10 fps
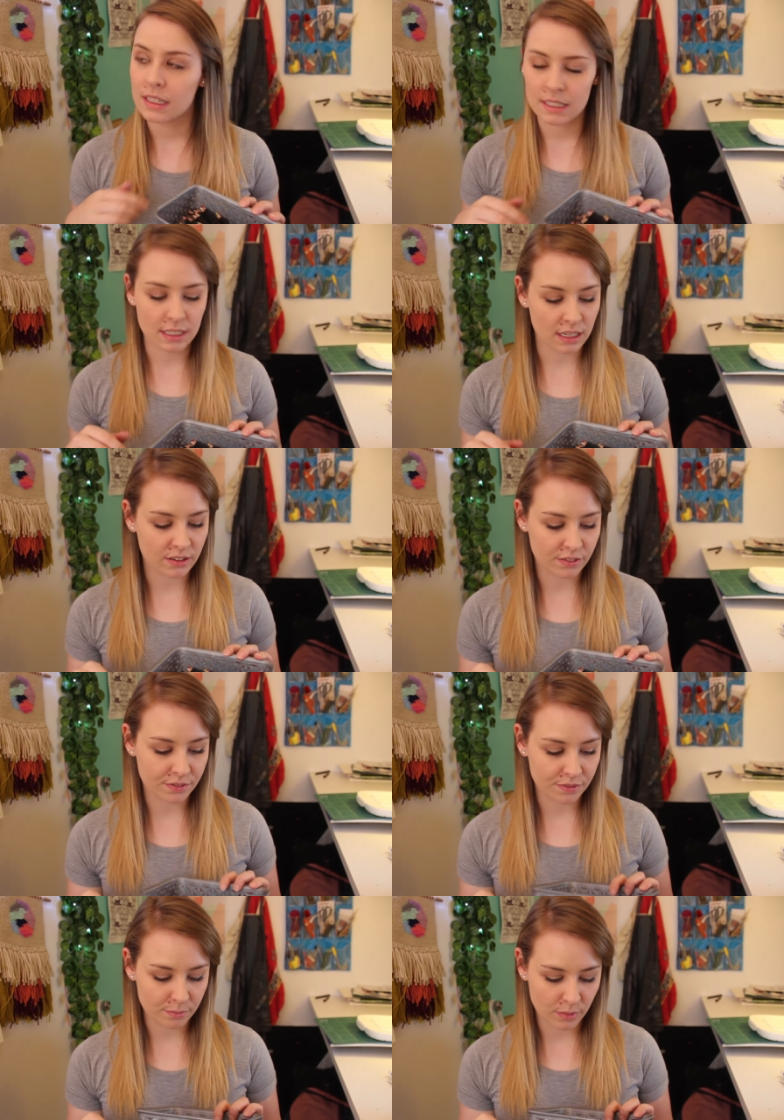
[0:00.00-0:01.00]
to
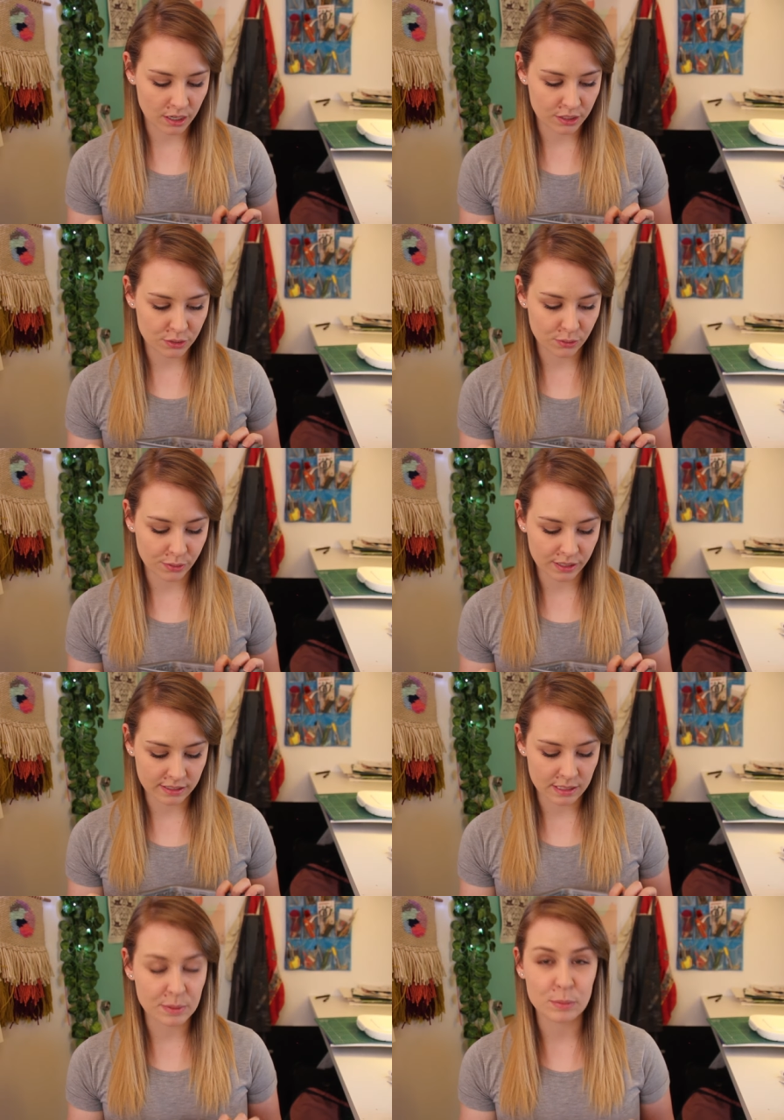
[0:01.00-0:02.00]
give my
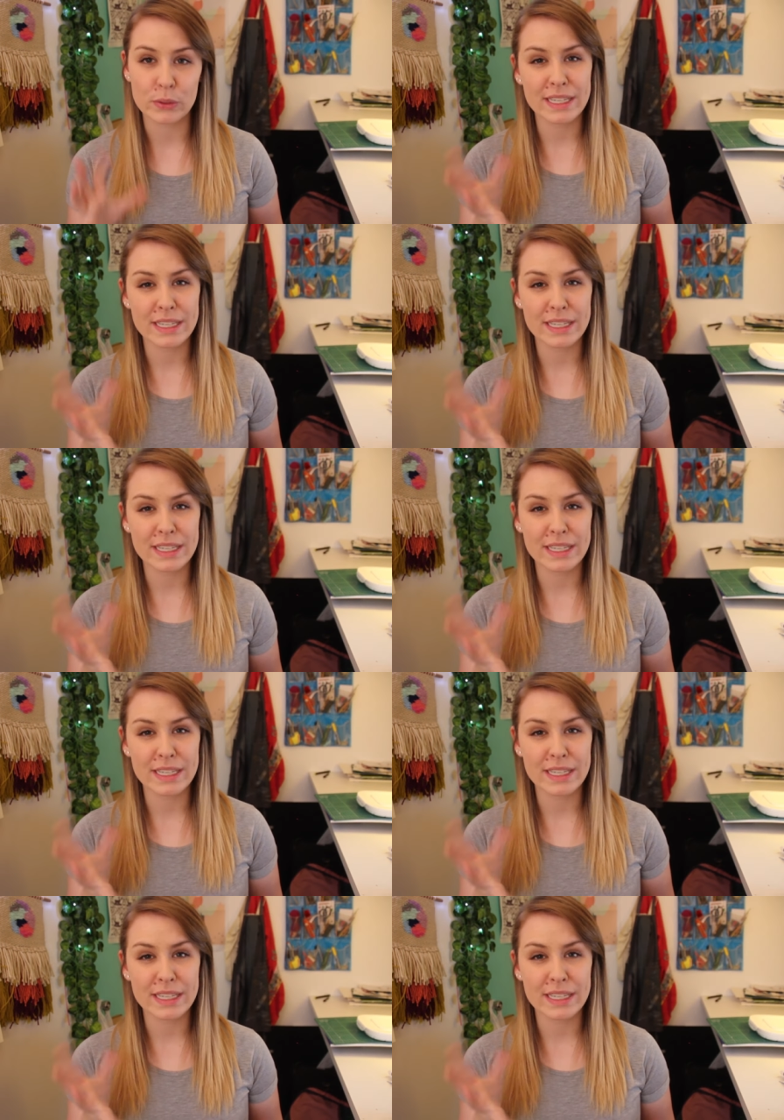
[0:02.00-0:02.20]
drawings a bit more